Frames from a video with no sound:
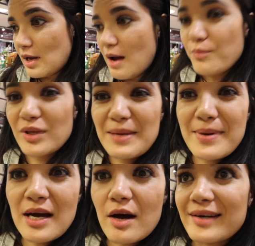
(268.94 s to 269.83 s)
I'm really
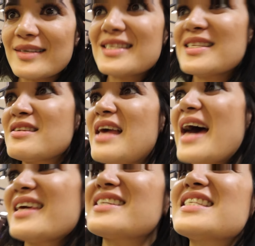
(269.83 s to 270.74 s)
big on
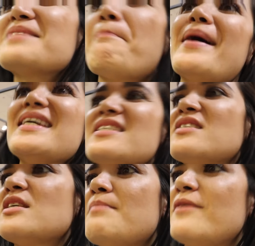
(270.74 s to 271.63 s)
adding
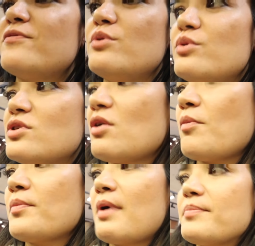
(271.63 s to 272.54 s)
spice to my food, so
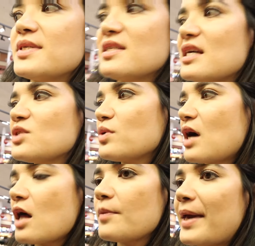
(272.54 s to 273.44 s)
I'm obsessed with
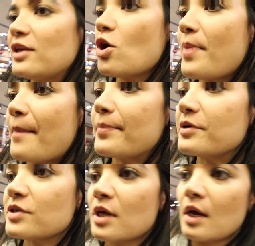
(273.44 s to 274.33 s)
jalapeno
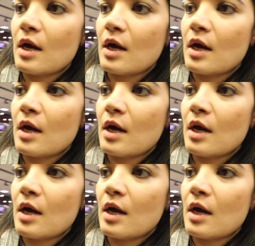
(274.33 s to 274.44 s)
peppers.